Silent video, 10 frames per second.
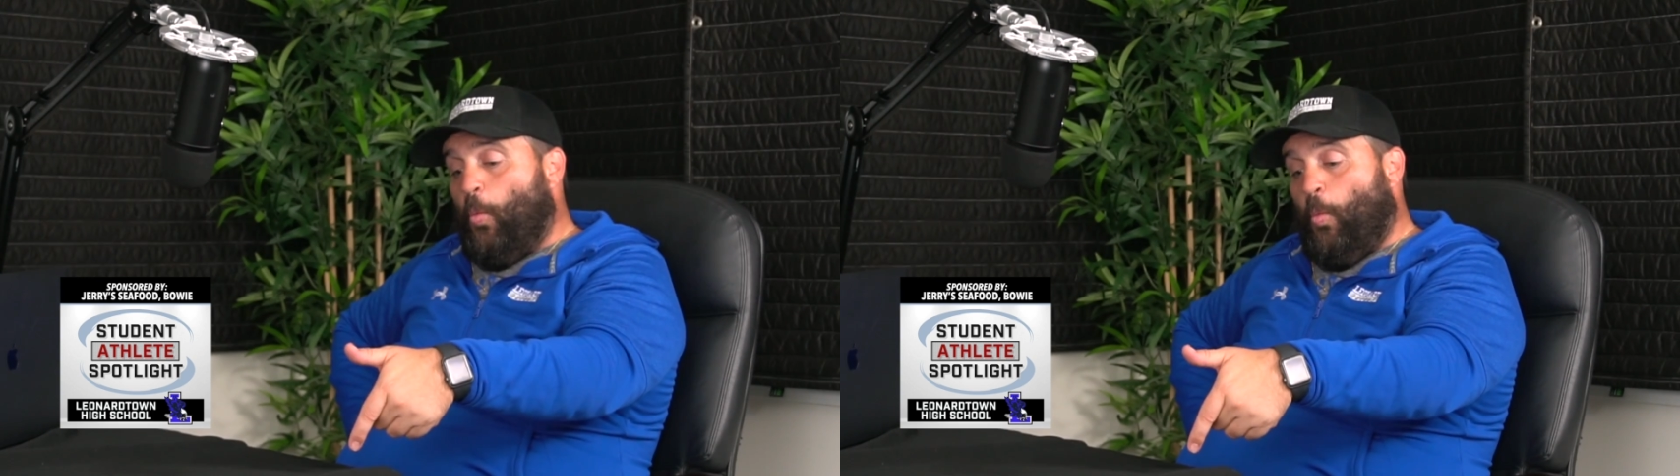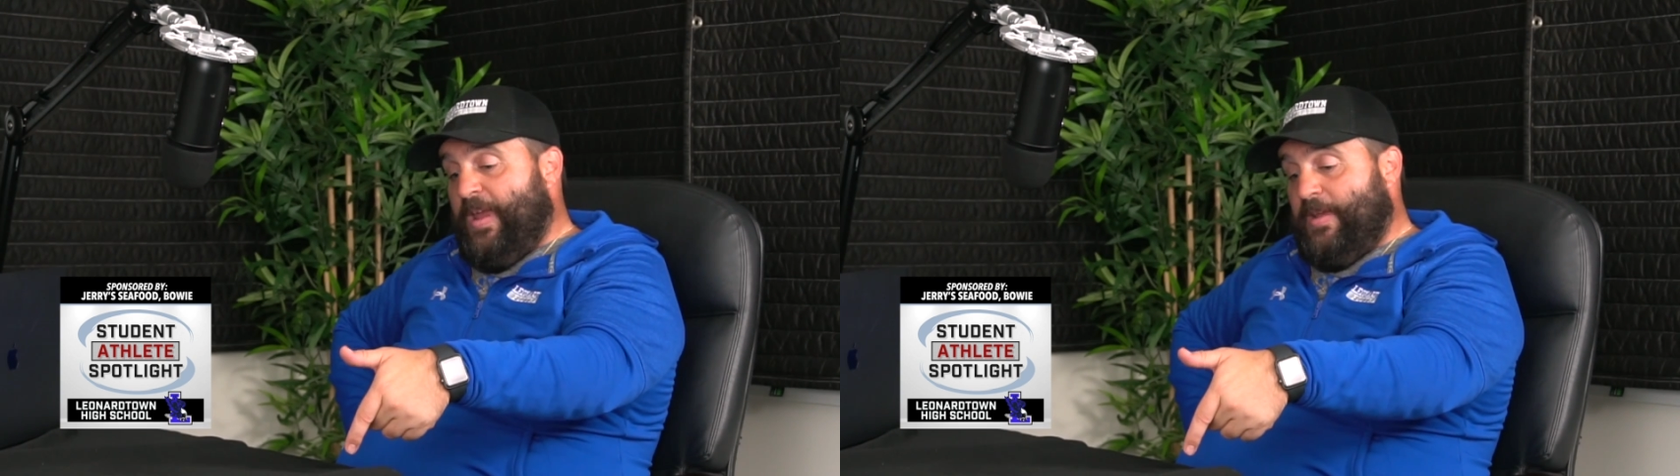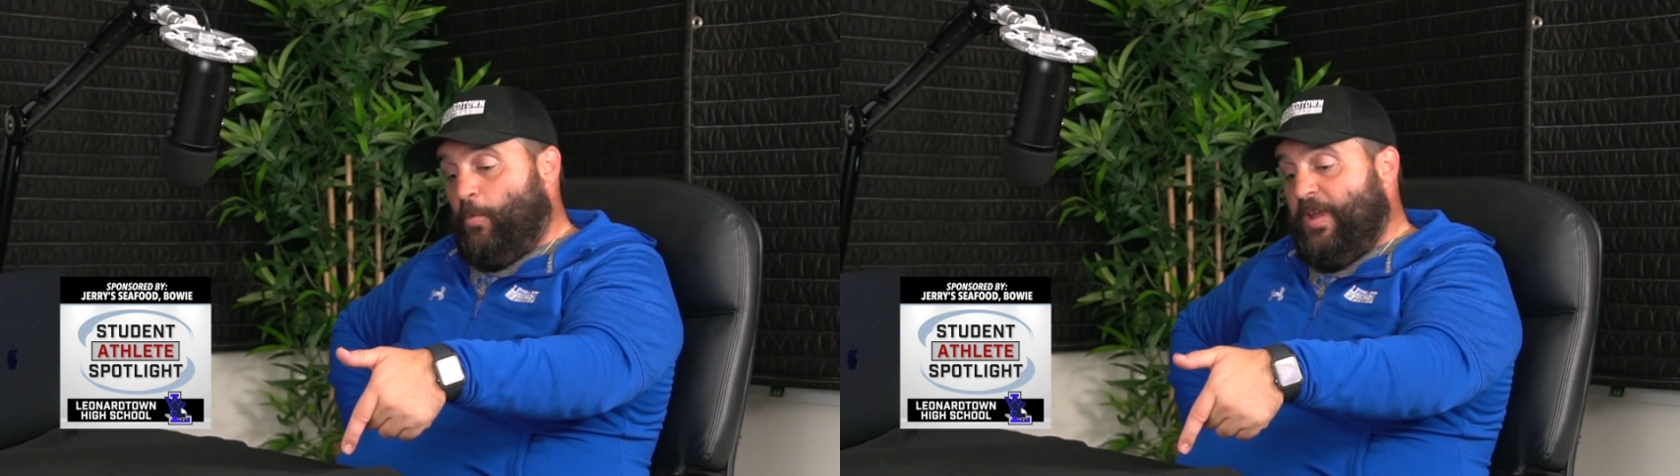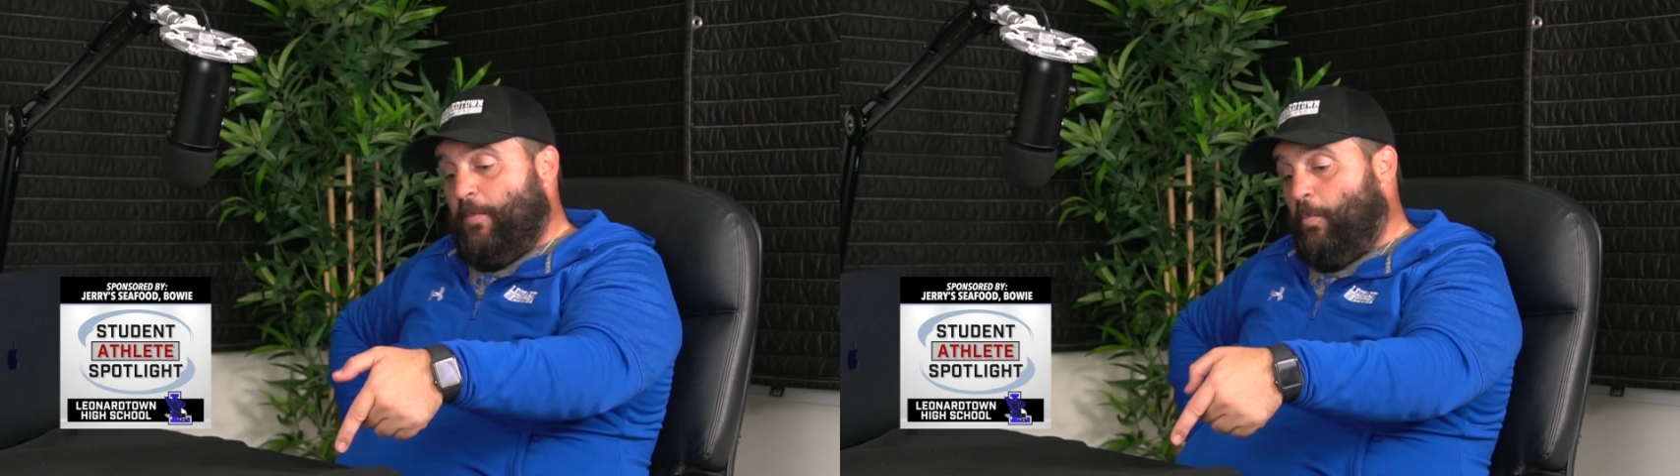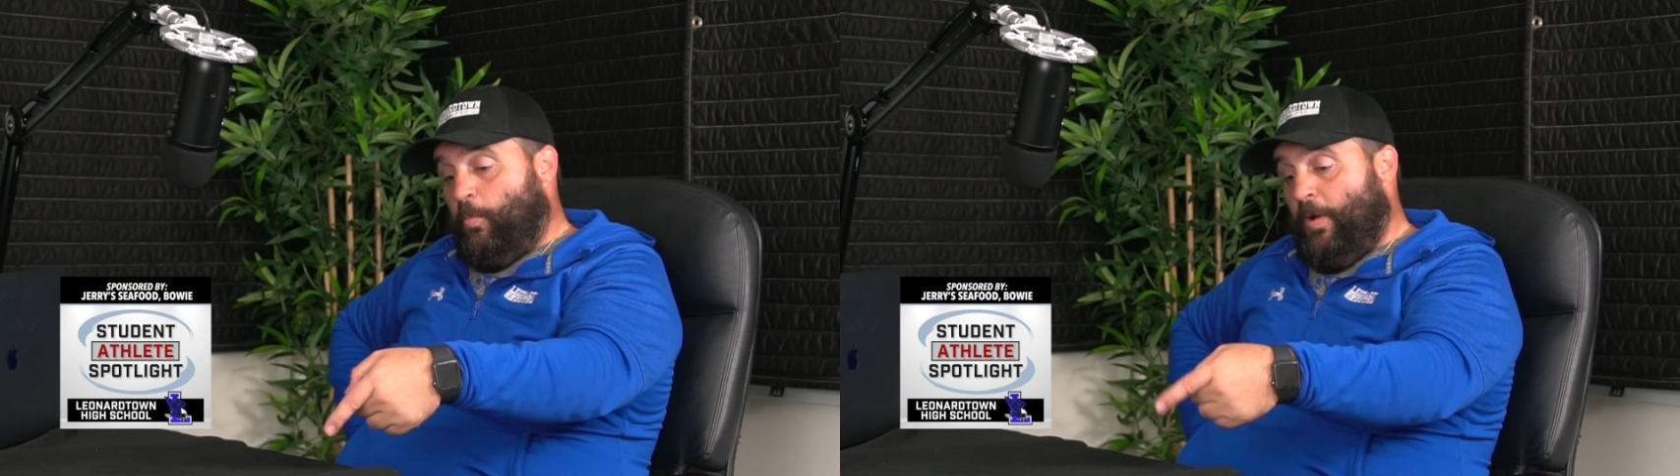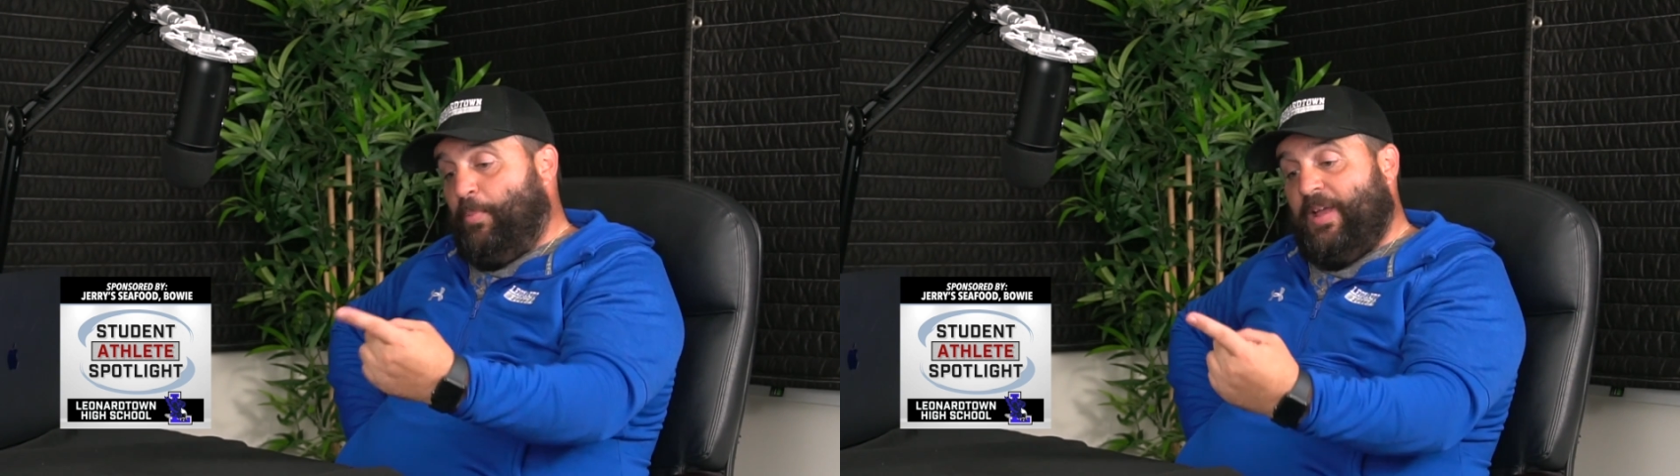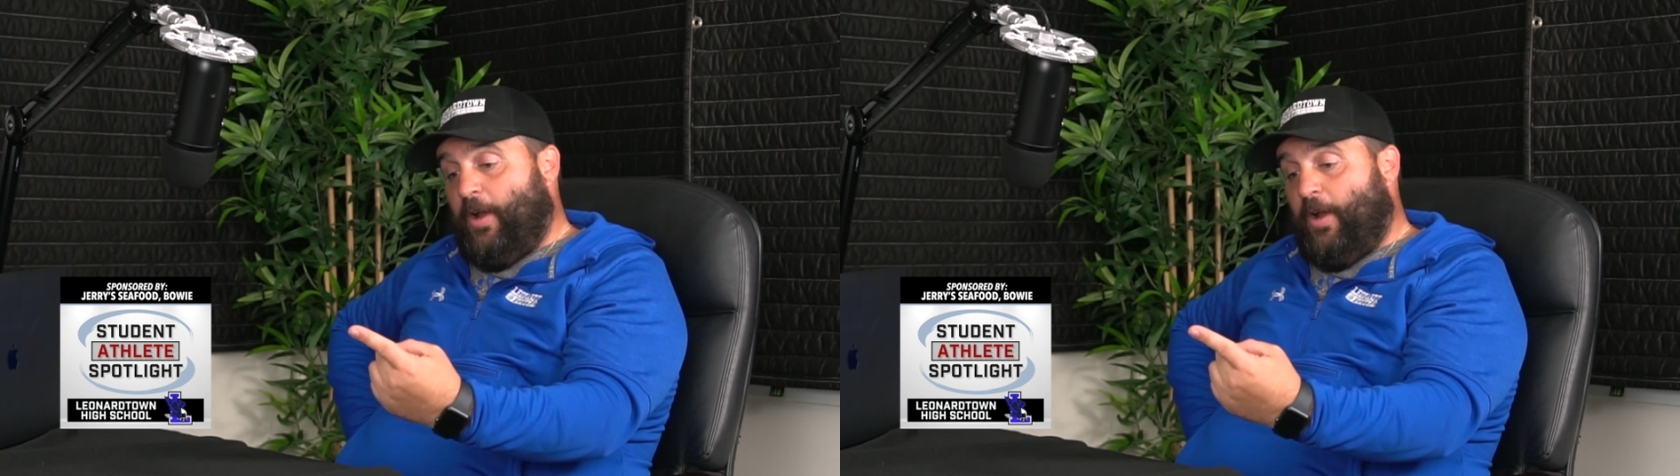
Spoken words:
we play